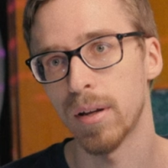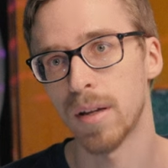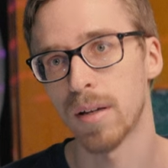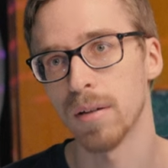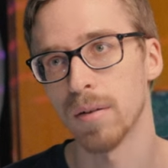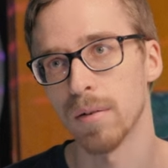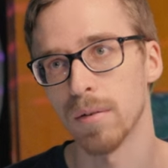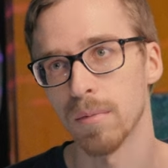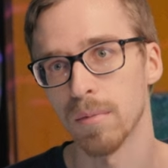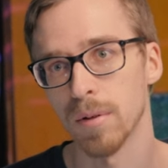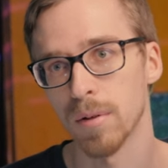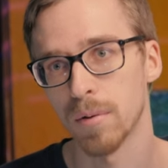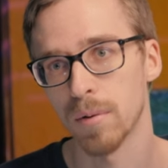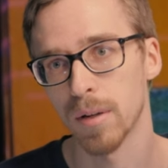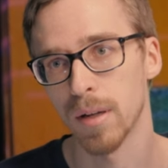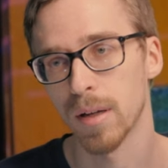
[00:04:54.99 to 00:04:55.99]
and you're
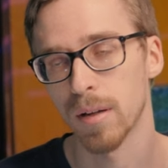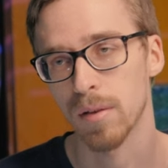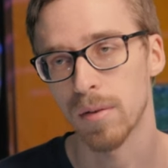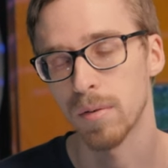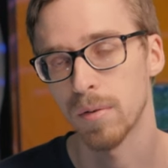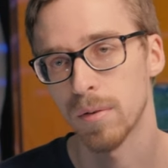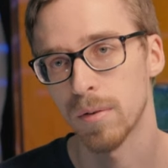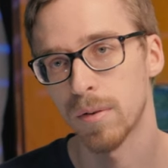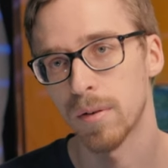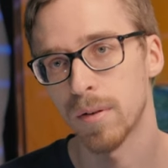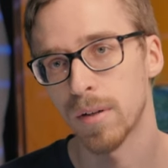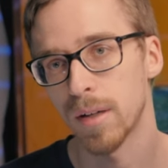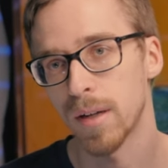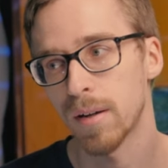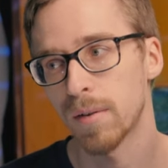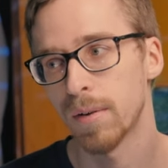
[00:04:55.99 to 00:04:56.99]
recording external
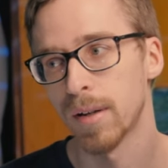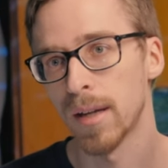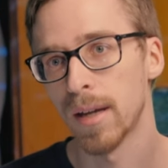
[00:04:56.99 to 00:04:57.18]
audio,